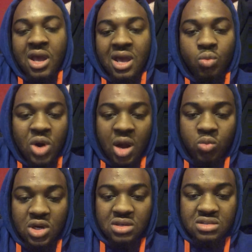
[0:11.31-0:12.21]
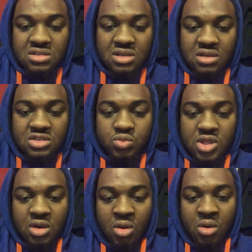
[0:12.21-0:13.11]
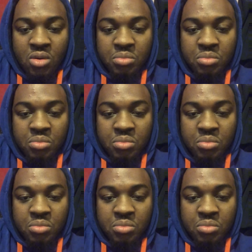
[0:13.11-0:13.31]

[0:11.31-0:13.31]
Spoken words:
And what I wanna discuss with y'all,